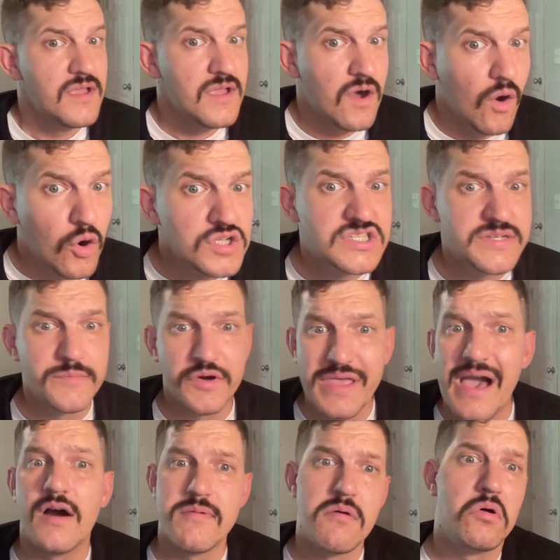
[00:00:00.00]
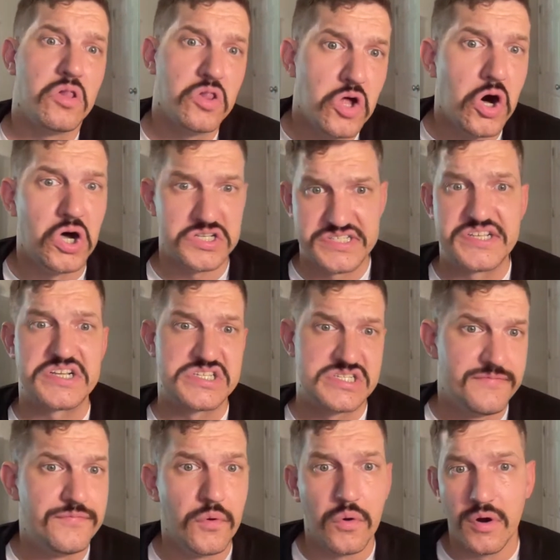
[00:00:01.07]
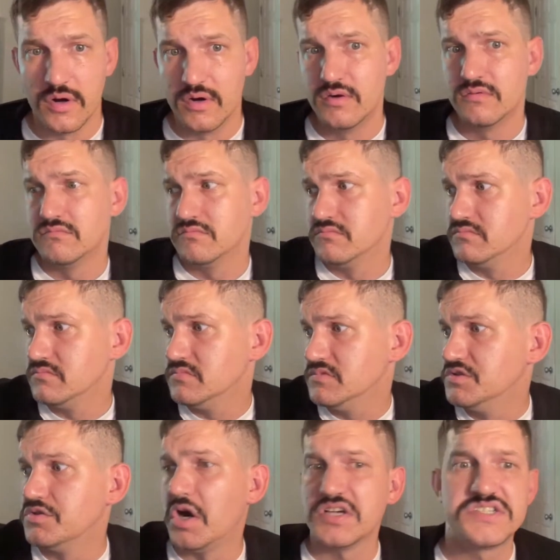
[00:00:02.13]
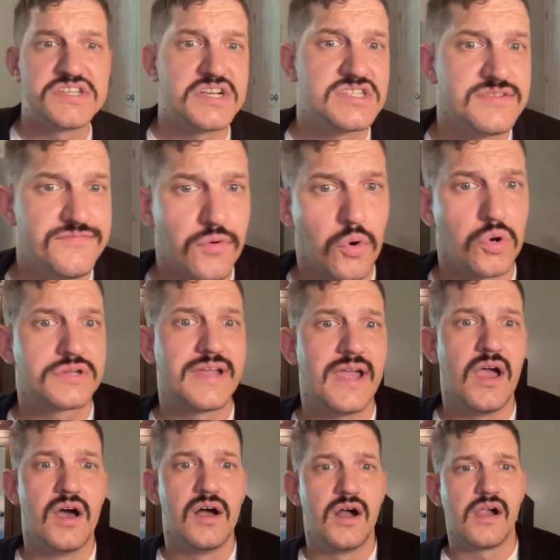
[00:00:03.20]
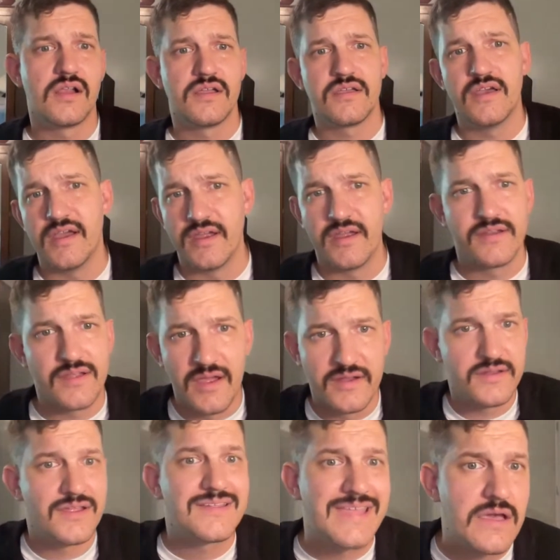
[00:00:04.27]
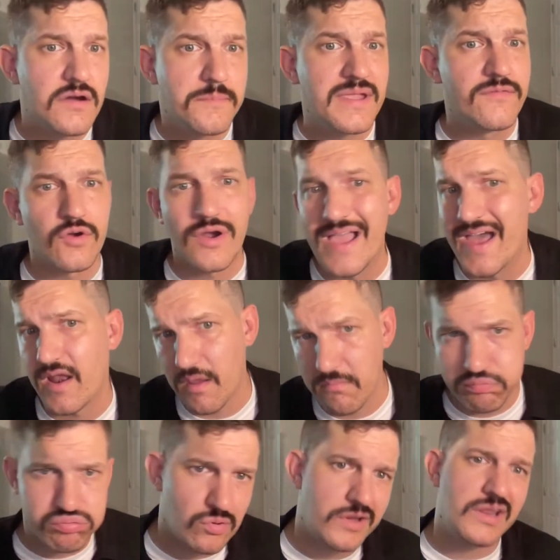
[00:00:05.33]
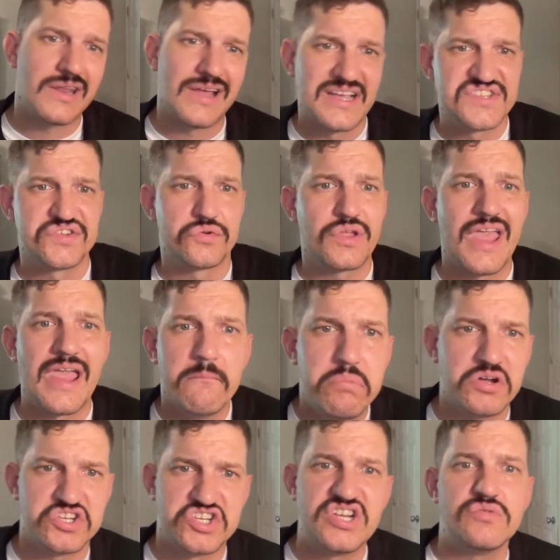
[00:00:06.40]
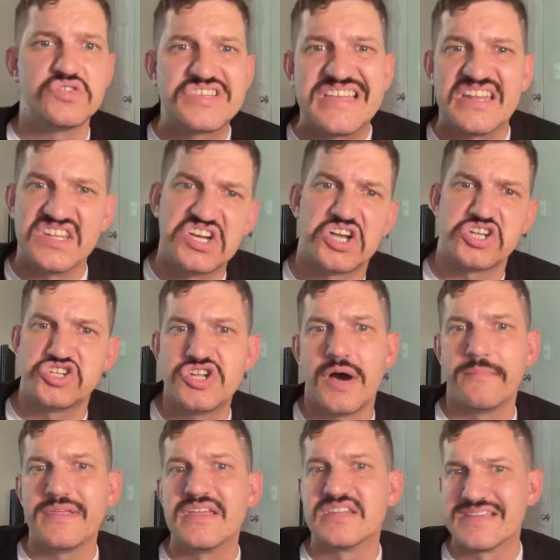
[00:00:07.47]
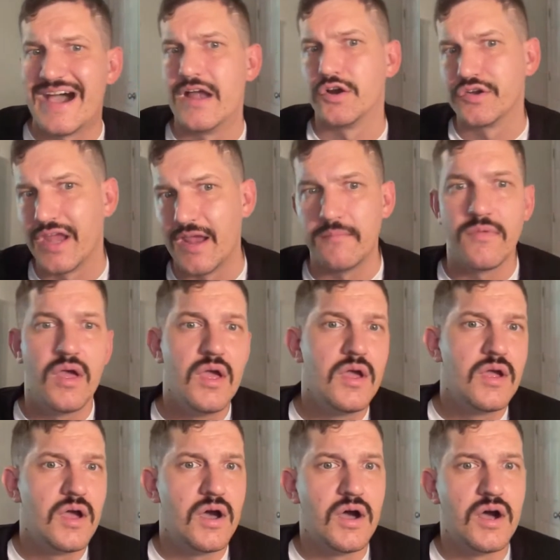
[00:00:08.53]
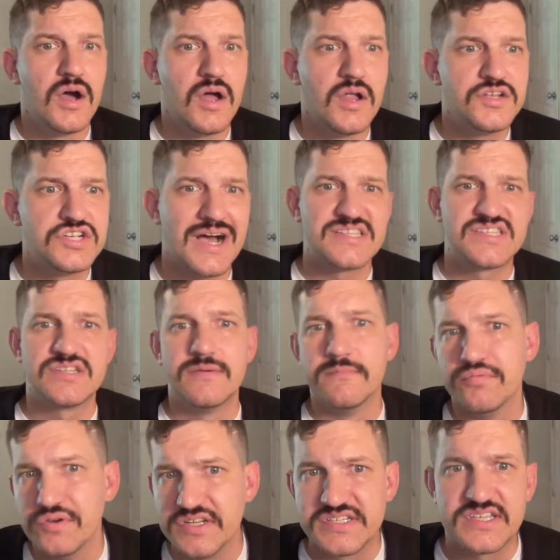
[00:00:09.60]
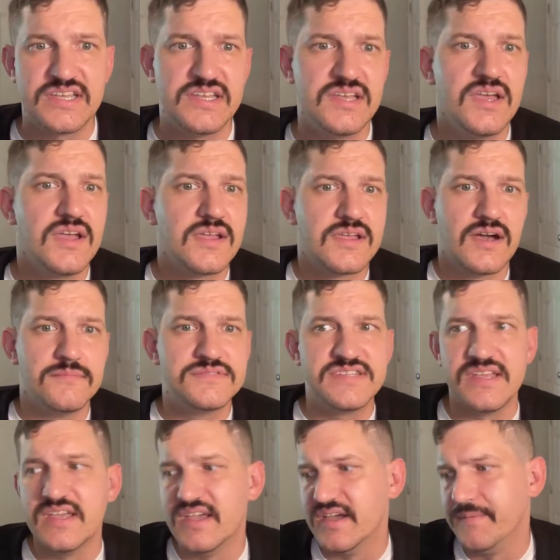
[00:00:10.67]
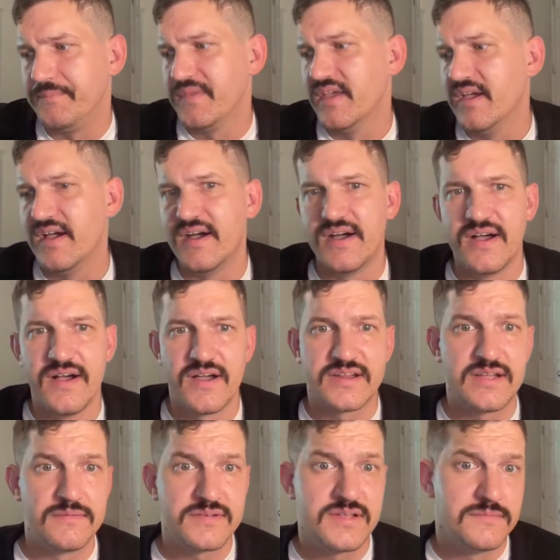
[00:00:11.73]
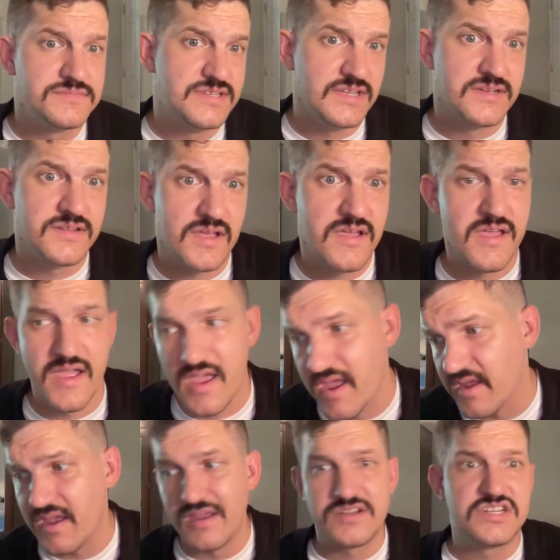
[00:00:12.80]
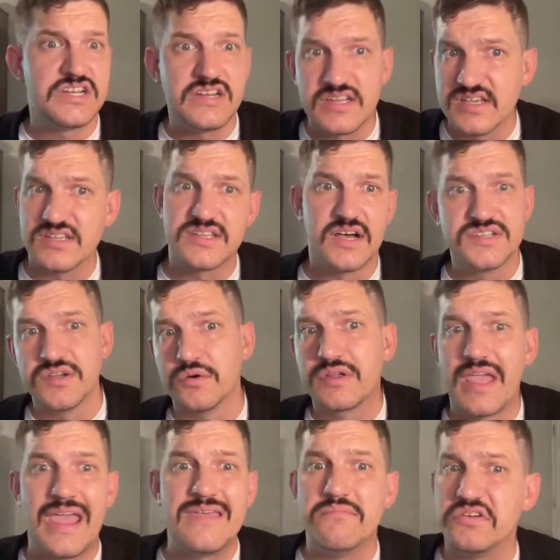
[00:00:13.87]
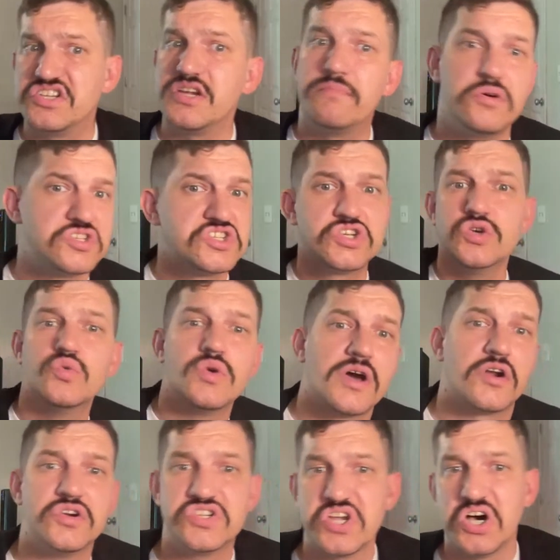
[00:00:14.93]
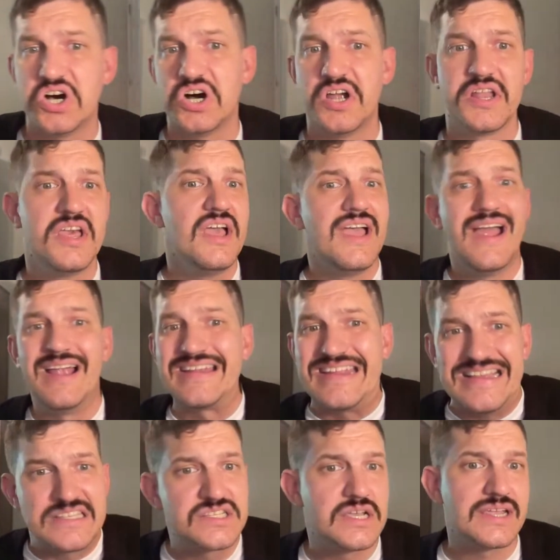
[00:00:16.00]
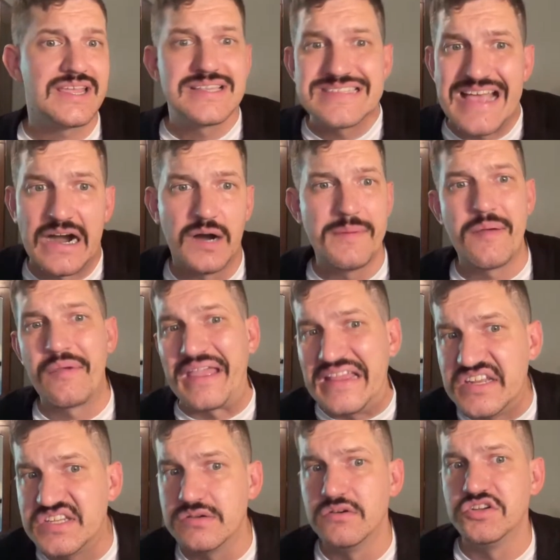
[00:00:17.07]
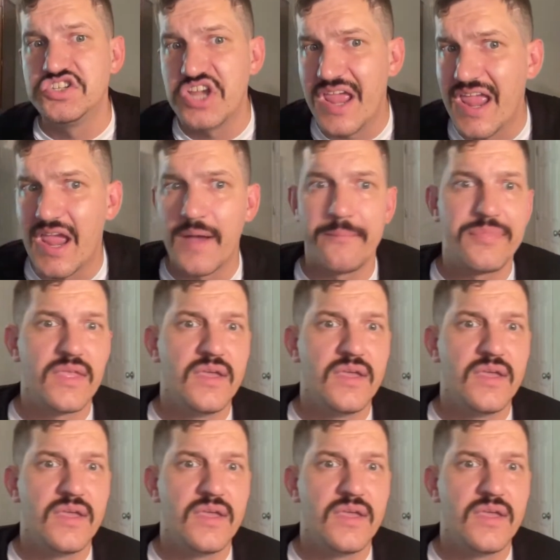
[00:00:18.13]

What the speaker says: Ultimately, Alabama lost 6-4. You lost 6-4, and Kayla Beaver had a pretty nice little game, but she was getting touched up the entire game. Jocelyn Brisky comes in, and she does okay, but she puts two runners on and gets Alabama into a jam.